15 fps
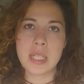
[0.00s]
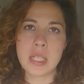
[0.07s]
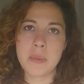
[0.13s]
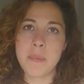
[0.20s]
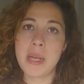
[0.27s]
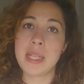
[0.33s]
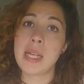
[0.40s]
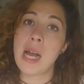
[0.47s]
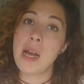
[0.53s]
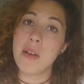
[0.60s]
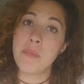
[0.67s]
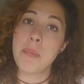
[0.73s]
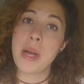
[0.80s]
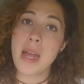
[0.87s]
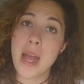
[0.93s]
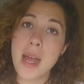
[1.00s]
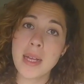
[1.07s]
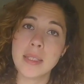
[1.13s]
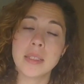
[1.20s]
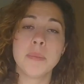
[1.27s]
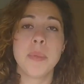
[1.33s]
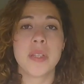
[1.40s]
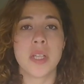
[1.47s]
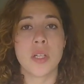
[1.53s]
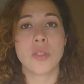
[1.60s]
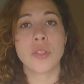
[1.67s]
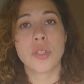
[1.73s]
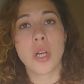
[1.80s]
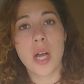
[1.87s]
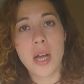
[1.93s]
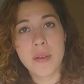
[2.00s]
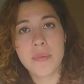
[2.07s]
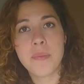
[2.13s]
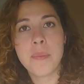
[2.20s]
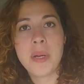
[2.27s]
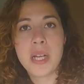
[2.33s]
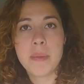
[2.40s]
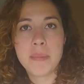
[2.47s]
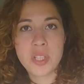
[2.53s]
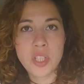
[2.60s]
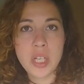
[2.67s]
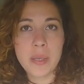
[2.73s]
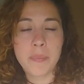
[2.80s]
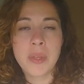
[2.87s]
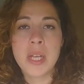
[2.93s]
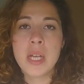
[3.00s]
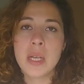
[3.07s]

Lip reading: is made half by hand, but then also half by a machine.